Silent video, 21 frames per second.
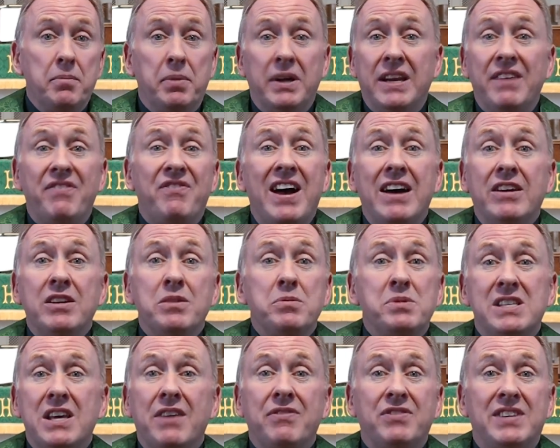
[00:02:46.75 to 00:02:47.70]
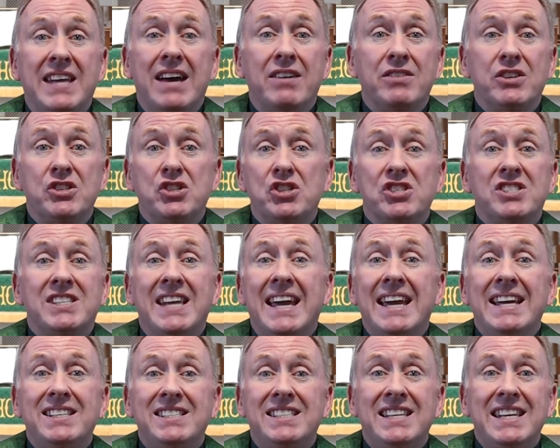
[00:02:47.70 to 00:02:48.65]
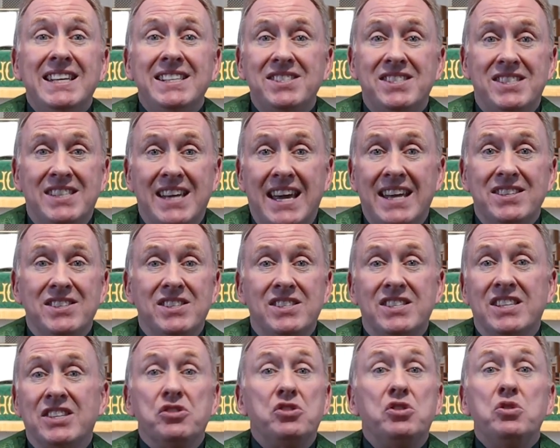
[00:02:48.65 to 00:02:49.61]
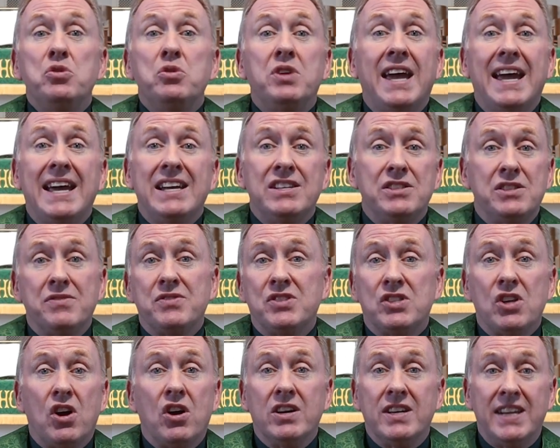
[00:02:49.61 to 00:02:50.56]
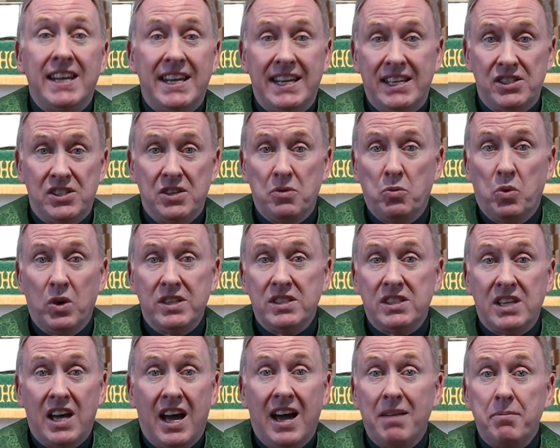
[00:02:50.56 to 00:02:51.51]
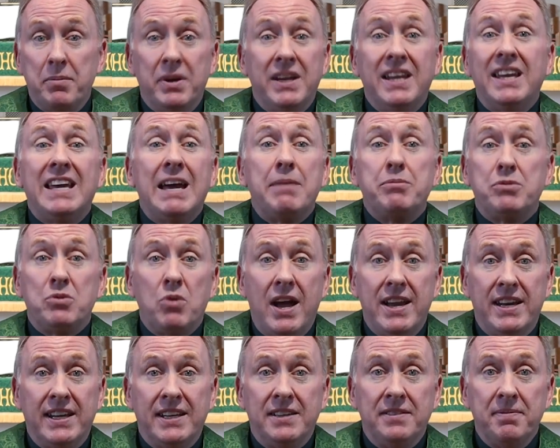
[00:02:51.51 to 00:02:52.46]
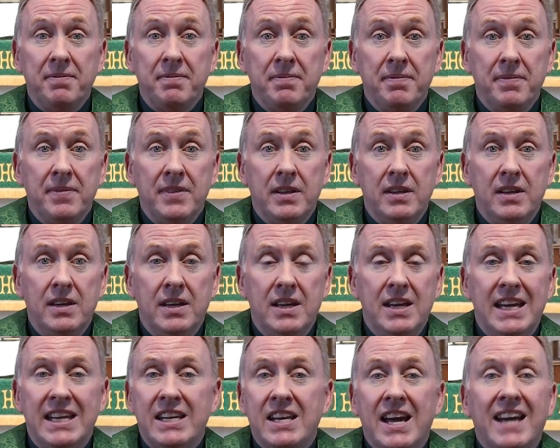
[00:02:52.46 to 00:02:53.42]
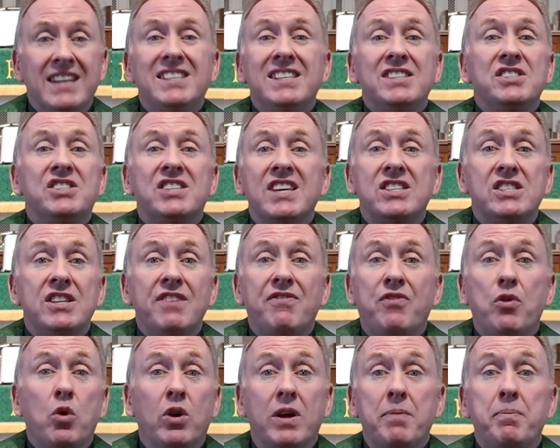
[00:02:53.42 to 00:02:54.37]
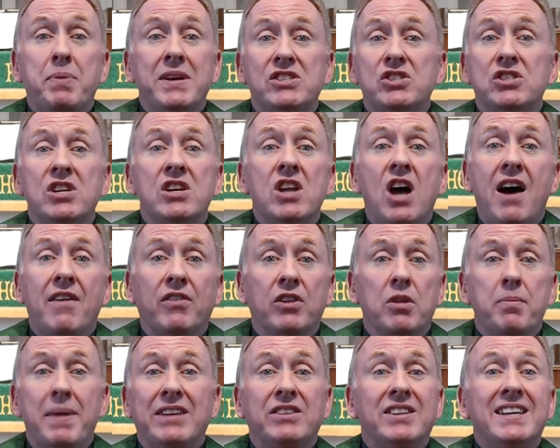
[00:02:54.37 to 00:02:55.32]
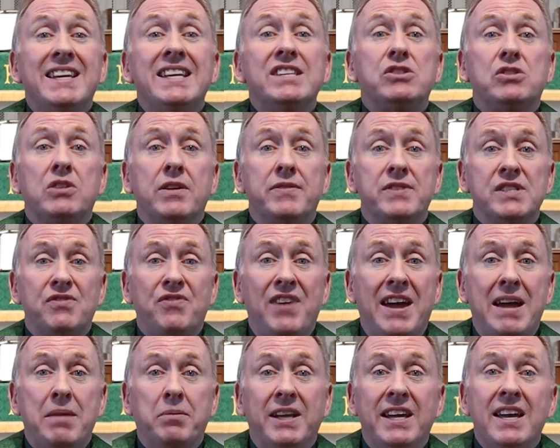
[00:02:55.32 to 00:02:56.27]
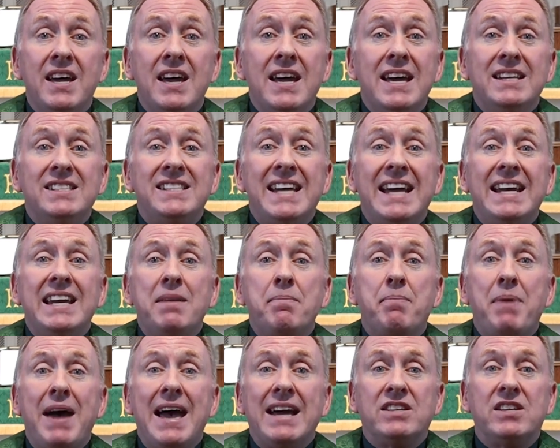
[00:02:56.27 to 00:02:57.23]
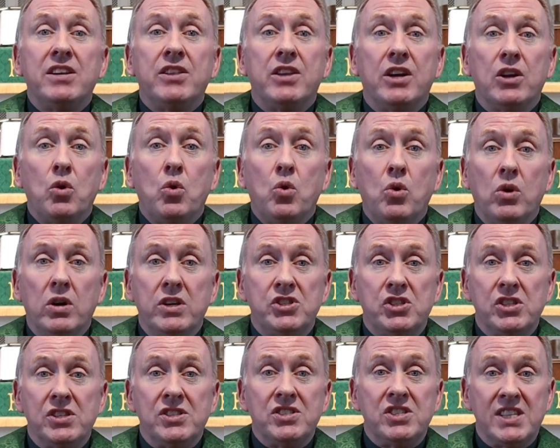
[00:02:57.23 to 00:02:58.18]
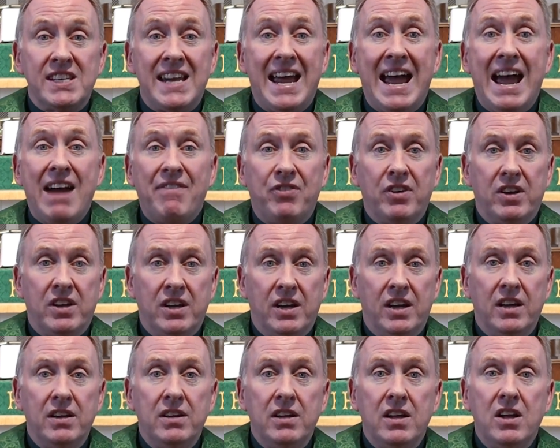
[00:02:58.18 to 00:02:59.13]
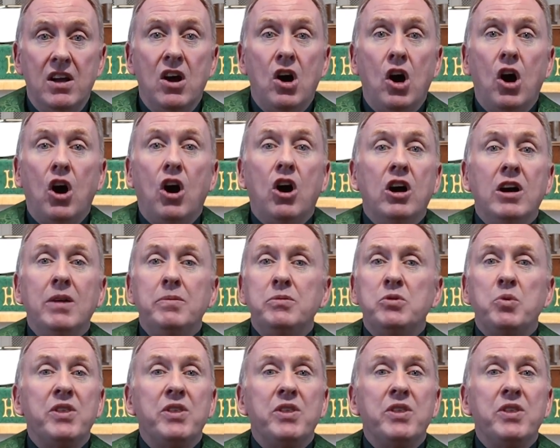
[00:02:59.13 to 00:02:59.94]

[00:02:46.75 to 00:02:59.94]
but he found himself down to just 18 cents and 2 cans of sardines at one time, but he kept writing. In 1964, he pitched a novel about the history of his family, dating back to their origins in Africa. Armed